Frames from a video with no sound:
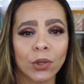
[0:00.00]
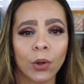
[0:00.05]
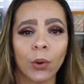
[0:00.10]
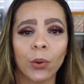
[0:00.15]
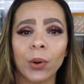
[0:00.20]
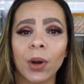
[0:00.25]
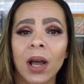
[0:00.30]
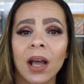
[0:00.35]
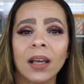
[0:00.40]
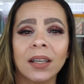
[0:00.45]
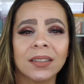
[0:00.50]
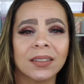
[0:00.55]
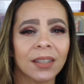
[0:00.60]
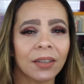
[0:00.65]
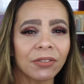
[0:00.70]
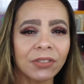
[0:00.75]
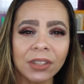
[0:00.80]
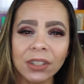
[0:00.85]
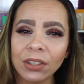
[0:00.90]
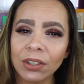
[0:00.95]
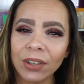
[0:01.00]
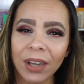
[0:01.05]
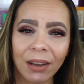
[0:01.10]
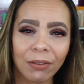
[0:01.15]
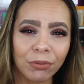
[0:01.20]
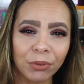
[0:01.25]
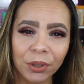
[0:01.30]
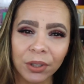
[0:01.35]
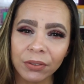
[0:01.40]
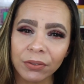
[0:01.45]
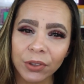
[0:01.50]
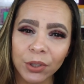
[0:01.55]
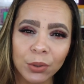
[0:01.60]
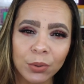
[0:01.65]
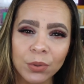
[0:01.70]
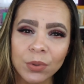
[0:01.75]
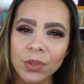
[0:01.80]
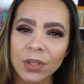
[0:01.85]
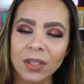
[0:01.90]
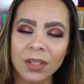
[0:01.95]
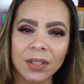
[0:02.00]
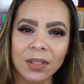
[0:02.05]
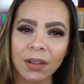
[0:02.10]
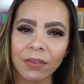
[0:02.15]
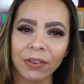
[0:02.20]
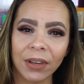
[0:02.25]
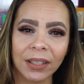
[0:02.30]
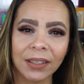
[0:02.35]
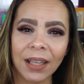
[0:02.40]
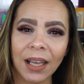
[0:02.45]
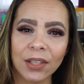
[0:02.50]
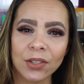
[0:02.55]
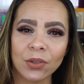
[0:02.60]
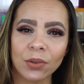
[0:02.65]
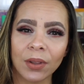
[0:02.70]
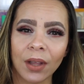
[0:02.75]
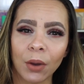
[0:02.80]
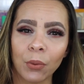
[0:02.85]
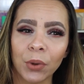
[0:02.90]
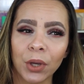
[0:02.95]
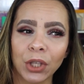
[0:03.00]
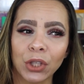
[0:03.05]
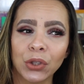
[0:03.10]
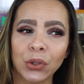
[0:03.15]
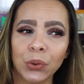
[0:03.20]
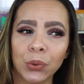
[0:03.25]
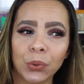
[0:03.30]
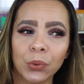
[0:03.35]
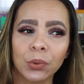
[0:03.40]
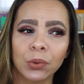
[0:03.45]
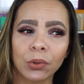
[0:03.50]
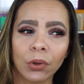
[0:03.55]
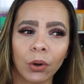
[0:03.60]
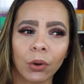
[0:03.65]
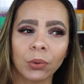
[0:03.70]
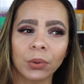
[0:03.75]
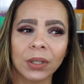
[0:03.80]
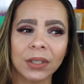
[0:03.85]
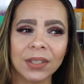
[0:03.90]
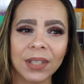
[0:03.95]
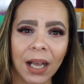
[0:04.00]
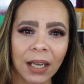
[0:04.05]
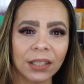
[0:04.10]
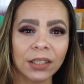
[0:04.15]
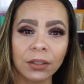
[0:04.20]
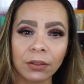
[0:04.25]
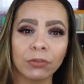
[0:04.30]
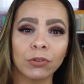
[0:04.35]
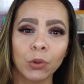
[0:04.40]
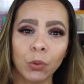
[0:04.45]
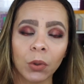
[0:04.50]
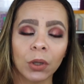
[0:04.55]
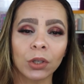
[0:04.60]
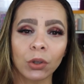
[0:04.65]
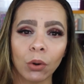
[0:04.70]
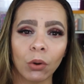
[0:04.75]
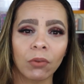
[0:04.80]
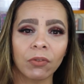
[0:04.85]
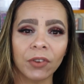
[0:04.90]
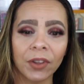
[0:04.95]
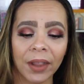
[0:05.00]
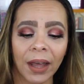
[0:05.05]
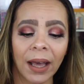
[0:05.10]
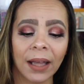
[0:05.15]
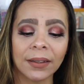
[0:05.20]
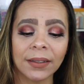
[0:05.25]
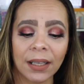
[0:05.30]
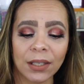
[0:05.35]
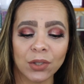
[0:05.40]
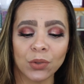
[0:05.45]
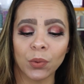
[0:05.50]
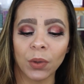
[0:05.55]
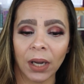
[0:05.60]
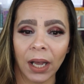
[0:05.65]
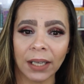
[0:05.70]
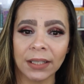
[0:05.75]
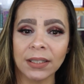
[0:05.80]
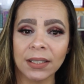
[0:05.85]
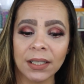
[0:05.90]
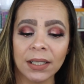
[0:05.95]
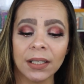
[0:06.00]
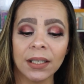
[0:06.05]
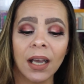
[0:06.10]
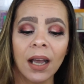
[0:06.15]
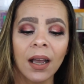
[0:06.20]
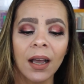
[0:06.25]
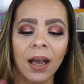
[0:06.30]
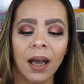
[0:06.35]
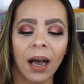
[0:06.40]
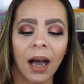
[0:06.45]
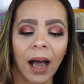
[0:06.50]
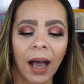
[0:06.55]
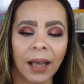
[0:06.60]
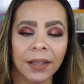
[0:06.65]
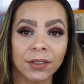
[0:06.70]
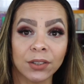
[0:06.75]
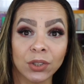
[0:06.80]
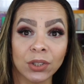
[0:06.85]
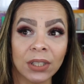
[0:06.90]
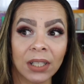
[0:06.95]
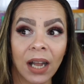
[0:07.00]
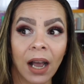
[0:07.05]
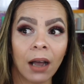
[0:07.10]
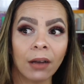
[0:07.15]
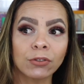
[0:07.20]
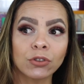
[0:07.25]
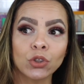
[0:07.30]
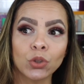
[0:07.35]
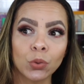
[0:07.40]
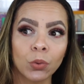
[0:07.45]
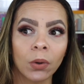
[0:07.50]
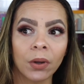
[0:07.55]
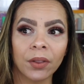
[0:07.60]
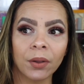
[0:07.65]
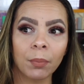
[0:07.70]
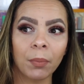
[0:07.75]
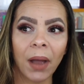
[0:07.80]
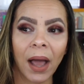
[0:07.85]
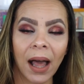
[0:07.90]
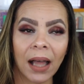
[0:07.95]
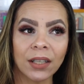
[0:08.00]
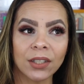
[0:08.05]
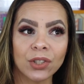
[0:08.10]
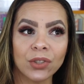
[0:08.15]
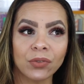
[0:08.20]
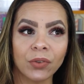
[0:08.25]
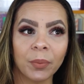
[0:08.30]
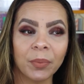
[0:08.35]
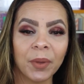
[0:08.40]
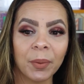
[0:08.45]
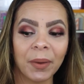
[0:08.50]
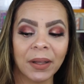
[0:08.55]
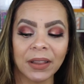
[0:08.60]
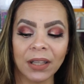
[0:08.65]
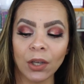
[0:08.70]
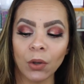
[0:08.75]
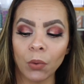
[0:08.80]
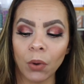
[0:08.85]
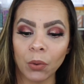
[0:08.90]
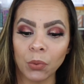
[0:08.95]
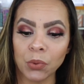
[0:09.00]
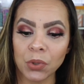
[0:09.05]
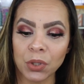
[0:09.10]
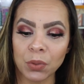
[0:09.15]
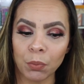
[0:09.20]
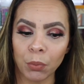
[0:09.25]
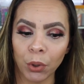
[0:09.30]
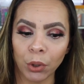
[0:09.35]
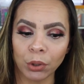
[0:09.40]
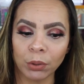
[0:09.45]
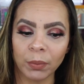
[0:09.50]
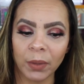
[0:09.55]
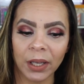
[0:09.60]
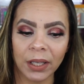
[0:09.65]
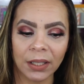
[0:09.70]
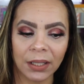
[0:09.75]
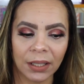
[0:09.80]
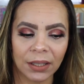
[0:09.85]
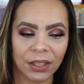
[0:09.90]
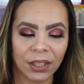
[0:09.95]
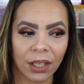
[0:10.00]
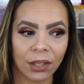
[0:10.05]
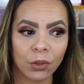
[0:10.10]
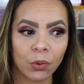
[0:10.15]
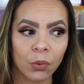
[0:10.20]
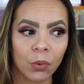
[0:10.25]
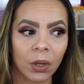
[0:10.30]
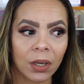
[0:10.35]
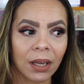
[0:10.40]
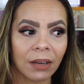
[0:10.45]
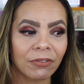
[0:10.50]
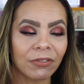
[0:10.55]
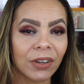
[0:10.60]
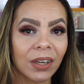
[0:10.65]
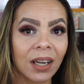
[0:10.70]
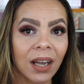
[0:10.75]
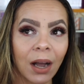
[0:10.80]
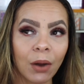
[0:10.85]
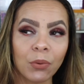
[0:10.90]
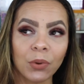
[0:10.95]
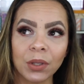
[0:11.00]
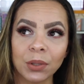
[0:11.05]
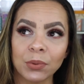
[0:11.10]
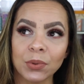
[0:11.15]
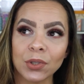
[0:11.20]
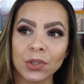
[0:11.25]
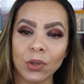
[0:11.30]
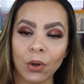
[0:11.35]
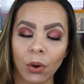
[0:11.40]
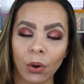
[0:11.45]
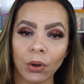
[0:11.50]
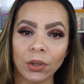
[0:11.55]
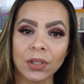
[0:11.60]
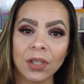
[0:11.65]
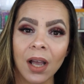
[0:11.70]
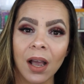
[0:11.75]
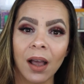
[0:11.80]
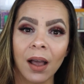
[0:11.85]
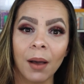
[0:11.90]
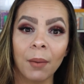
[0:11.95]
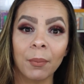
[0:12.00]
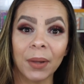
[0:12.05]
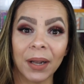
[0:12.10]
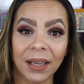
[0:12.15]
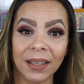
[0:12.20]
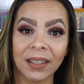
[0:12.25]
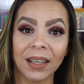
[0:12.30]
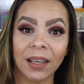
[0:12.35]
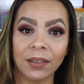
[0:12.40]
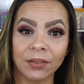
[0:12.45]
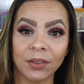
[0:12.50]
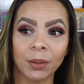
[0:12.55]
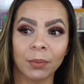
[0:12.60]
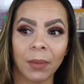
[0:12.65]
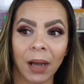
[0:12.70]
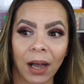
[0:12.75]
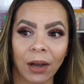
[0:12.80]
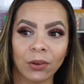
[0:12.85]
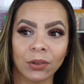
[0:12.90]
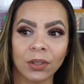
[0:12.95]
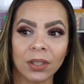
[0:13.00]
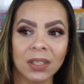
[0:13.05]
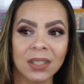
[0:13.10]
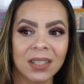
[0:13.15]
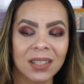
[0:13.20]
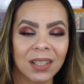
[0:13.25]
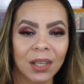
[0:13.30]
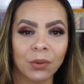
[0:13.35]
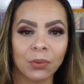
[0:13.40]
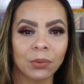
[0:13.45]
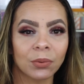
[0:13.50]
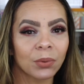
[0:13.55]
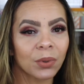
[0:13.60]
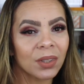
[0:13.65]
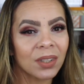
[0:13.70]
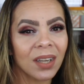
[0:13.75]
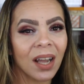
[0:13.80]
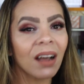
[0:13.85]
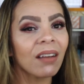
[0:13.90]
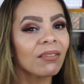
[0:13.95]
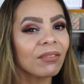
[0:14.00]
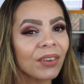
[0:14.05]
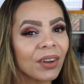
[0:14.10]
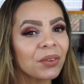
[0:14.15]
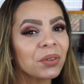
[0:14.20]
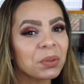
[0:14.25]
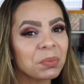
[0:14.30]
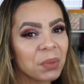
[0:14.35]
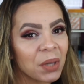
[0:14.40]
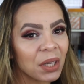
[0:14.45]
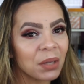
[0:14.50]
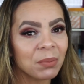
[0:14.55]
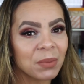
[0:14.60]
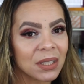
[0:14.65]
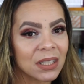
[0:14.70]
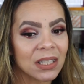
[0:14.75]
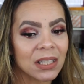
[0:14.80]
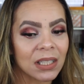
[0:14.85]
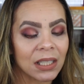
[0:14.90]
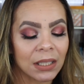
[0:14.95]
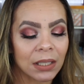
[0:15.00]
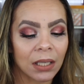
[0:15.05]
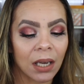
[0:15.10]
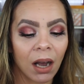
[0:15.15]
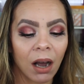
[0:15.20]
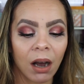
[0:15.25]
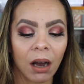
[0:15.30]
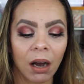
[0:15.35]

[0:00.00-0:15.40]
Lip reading: so definitely look at reviews and stuff like that, so that way you know exactly if you want to go for that. That's what I did. I did have two other palettes from them. I think one was Mermaid and the other one, I forgot what it was called, but I gave them out because they were not very pigmented.